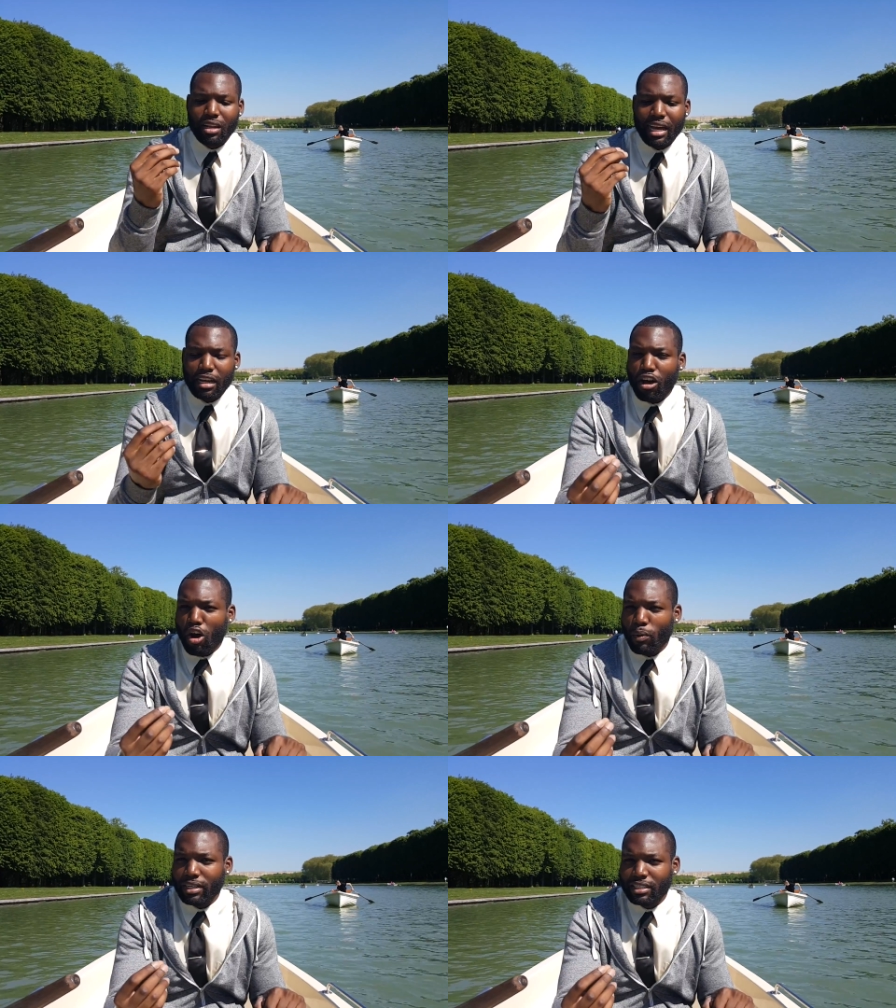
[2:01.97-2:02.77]
like I
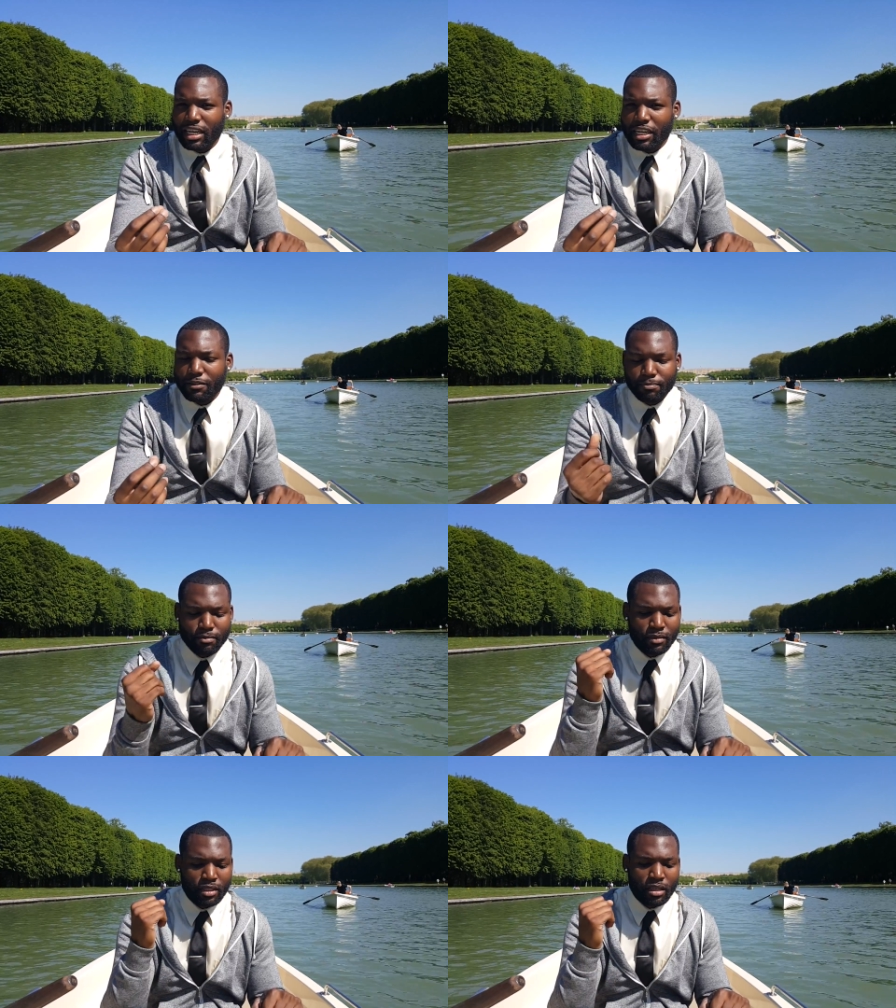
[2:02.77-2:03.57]
always say,
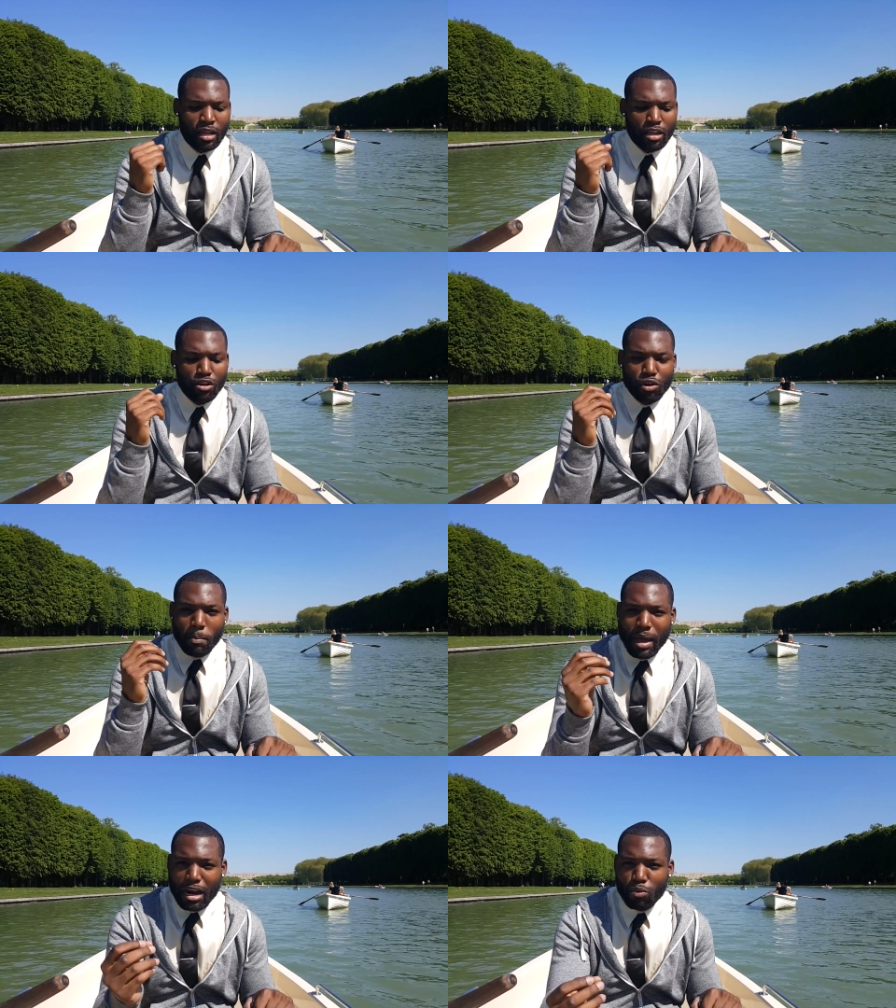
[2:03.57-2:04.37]
you know, the
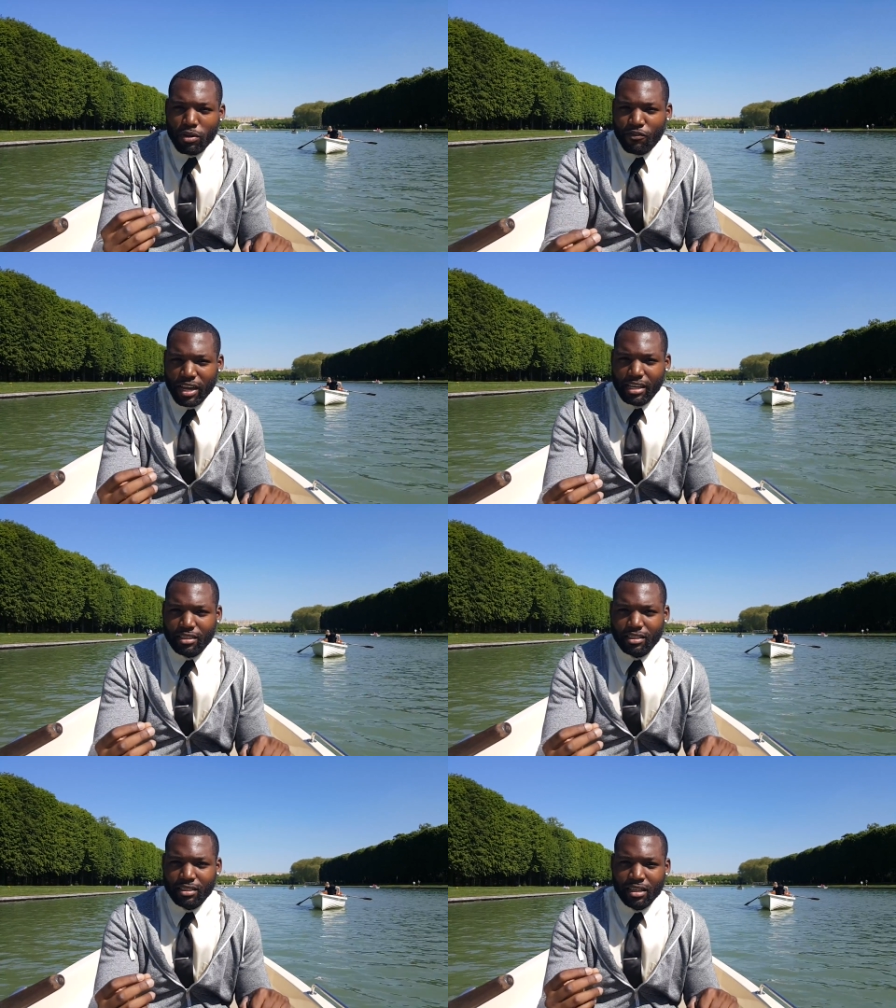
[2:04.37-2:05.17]
battle we
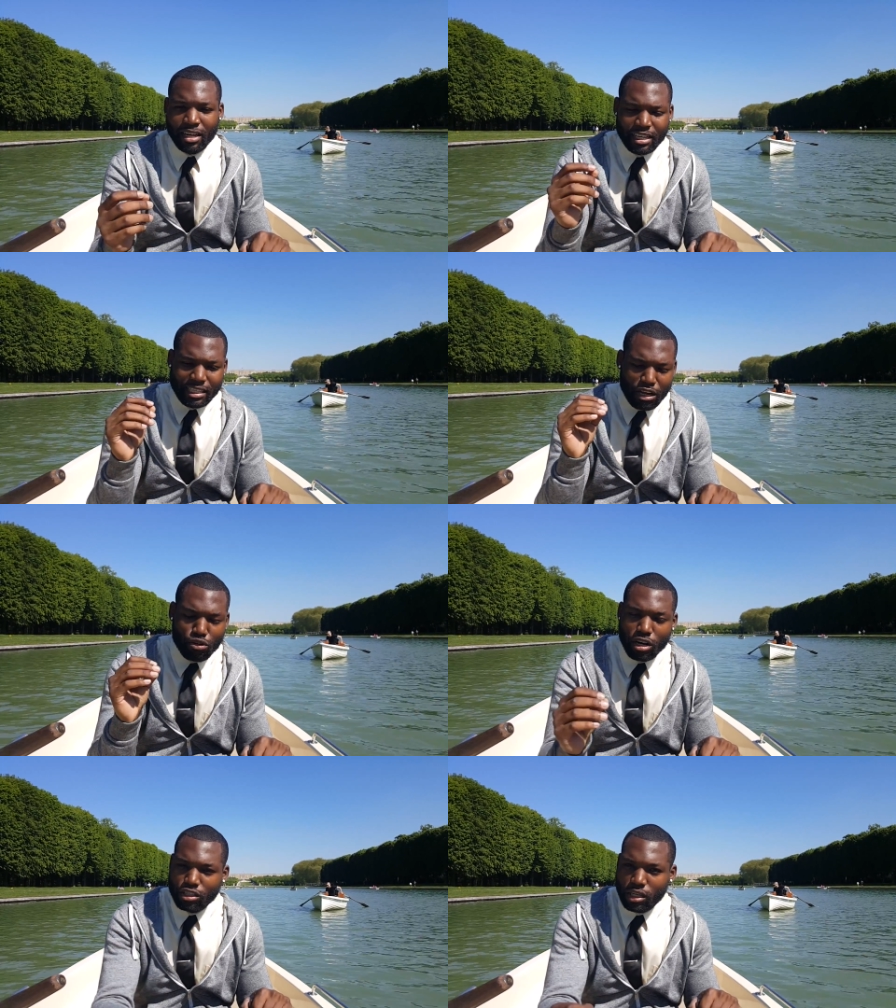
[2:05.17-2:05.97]
face is not
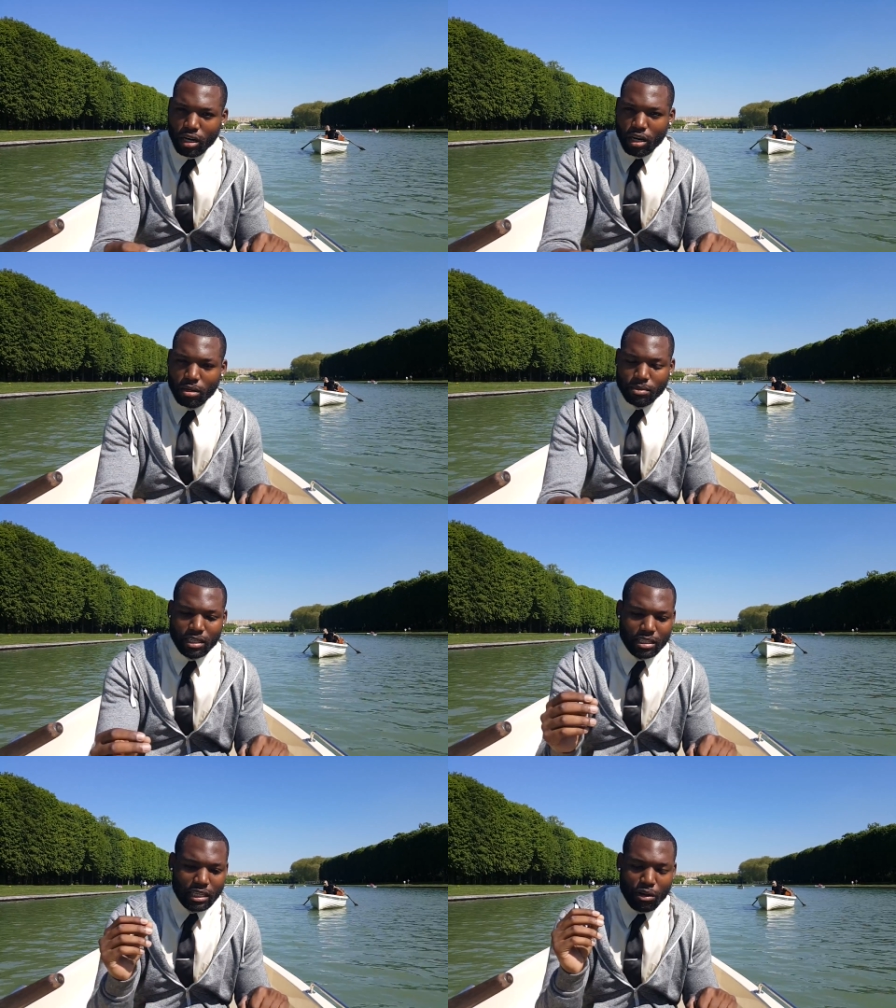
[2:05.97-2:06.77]
on our jobs,
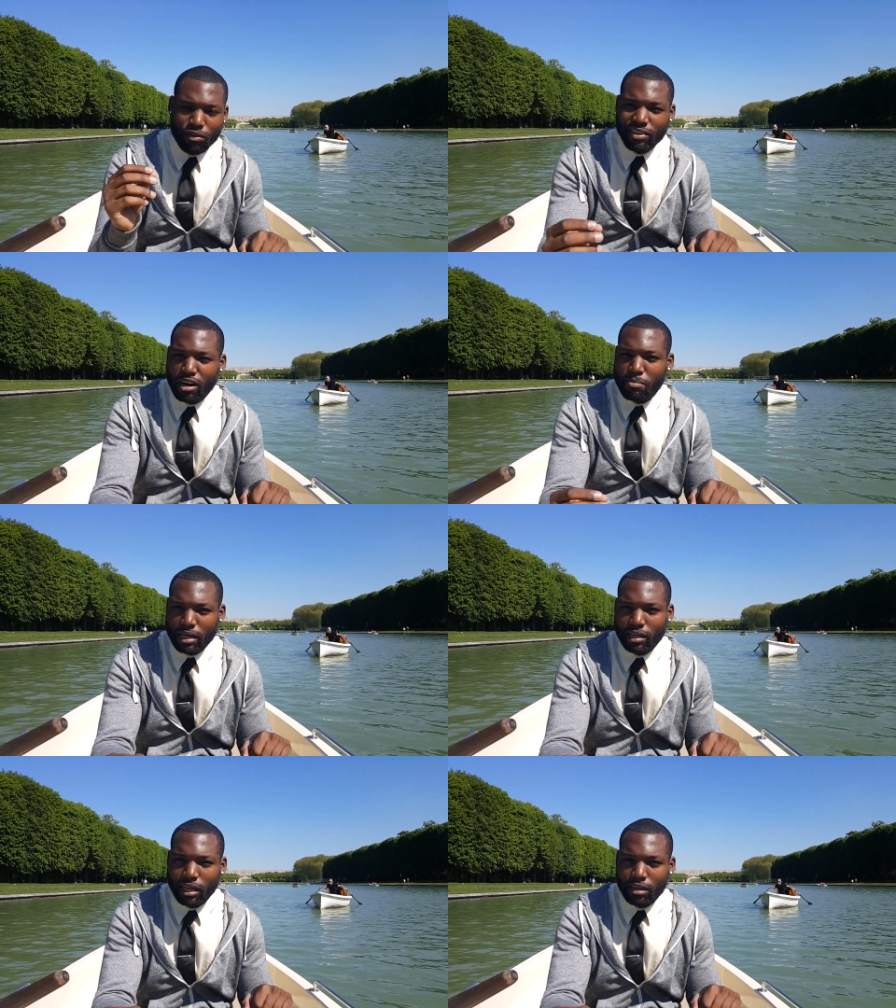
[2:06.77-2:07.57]
it's not within our
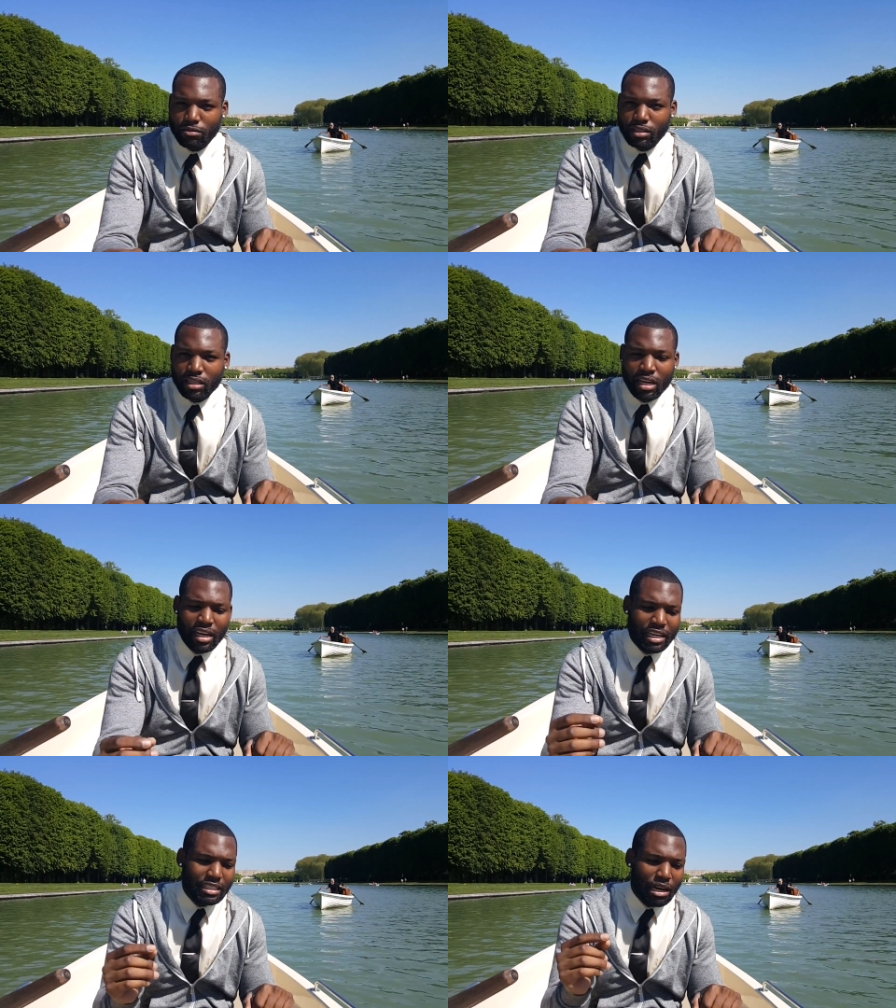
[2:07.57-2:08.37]
bank accounts,
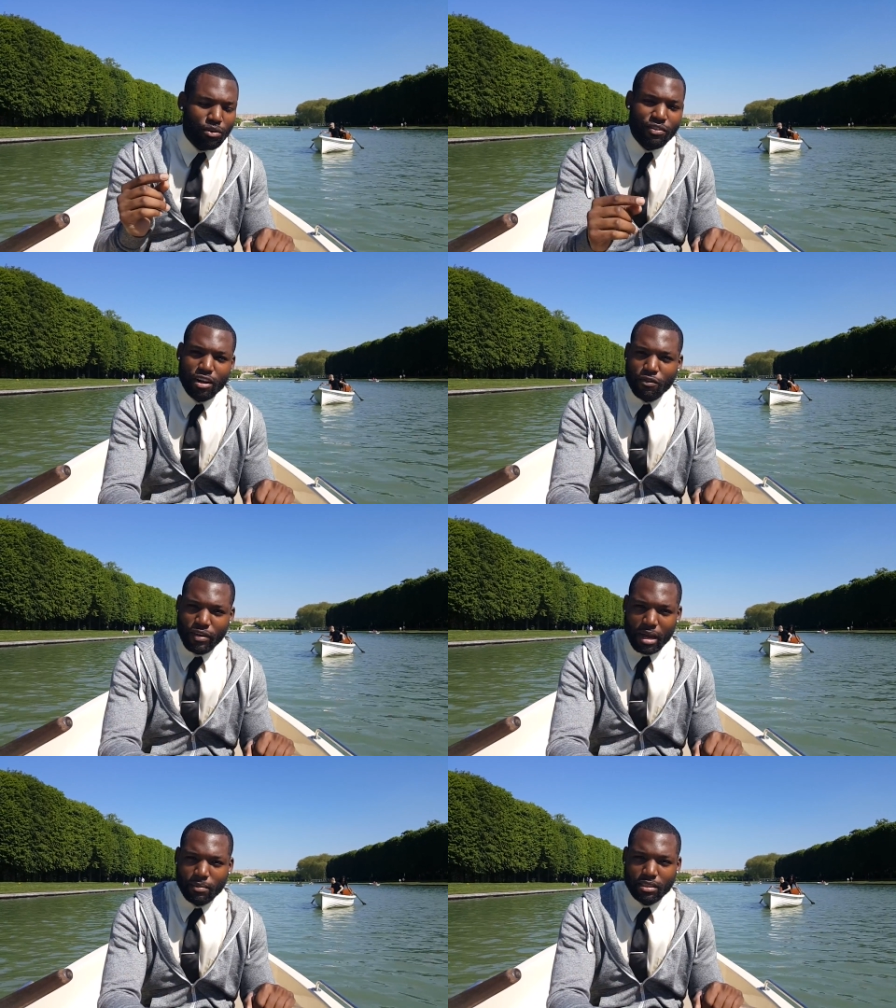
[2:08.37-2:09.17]
it's not within our
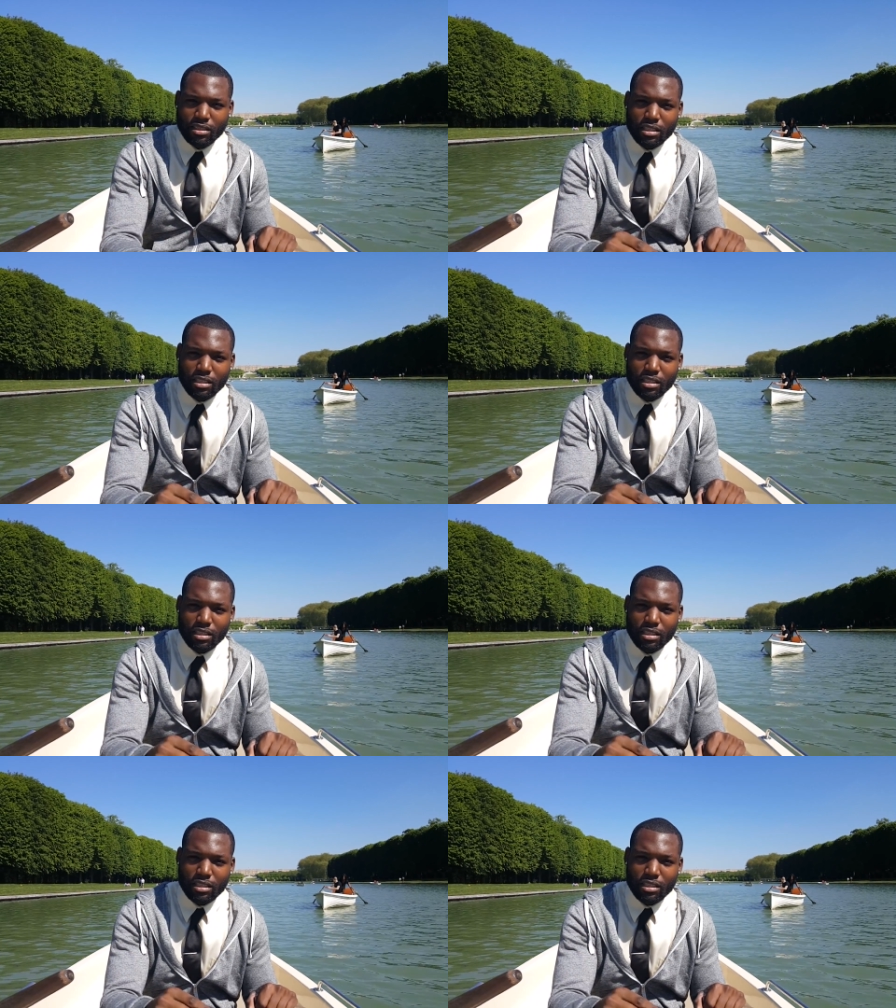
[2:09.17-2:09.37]
families.